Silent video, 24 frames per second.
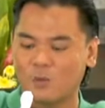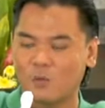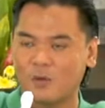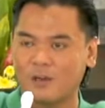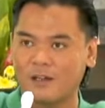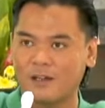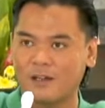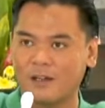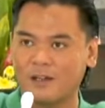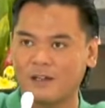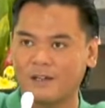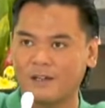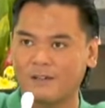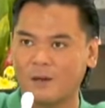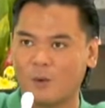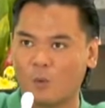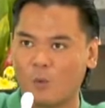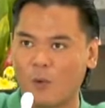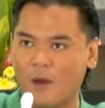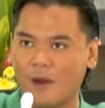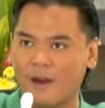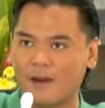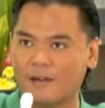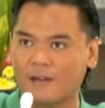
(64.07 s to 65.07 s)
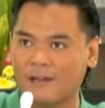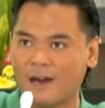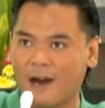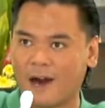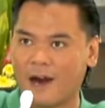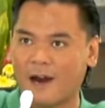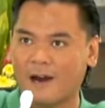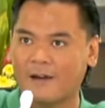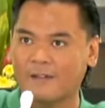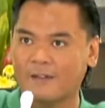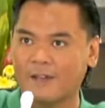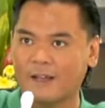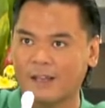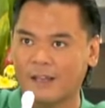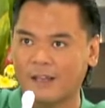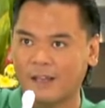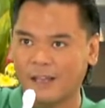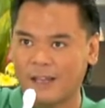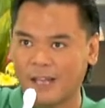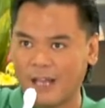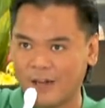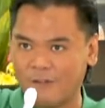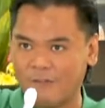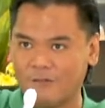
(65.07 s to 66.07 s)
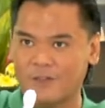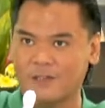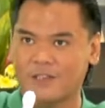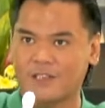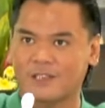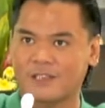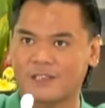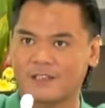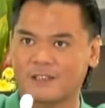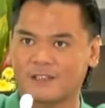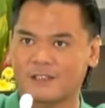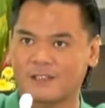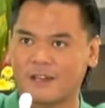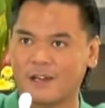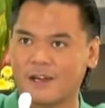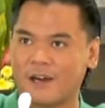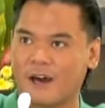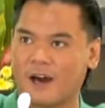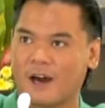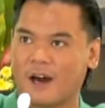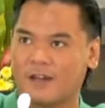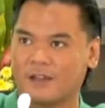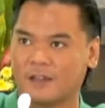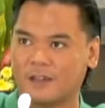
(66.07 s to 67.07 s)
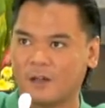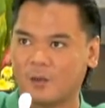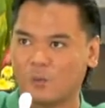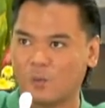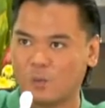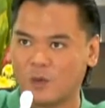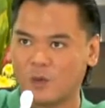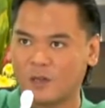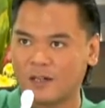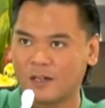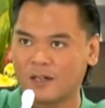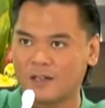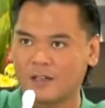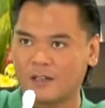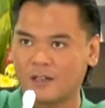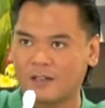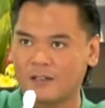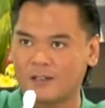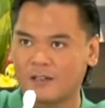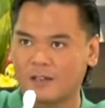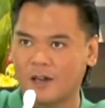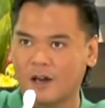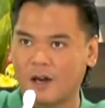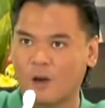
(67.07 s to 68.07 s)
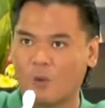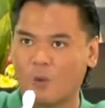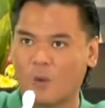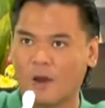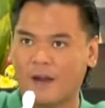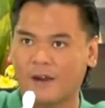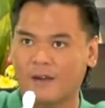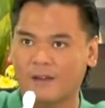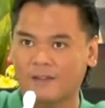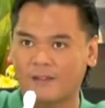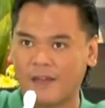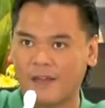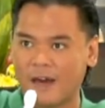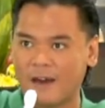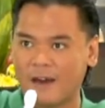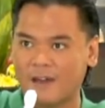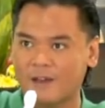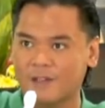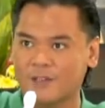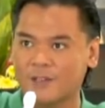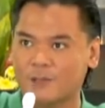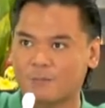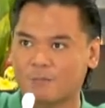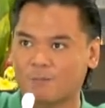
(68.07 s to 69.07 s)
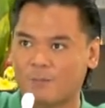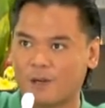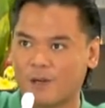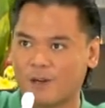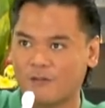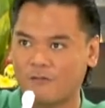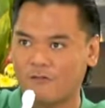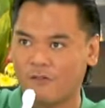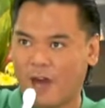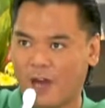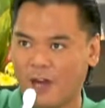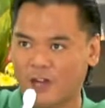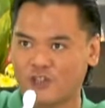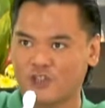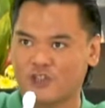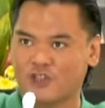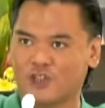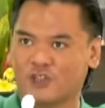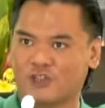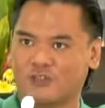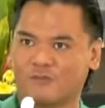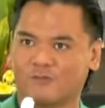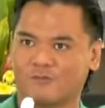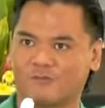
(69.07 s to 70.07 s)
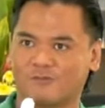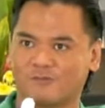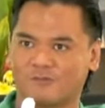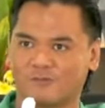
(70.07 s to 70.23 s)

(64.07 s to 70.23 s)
world where God lives, the world where there is perfection.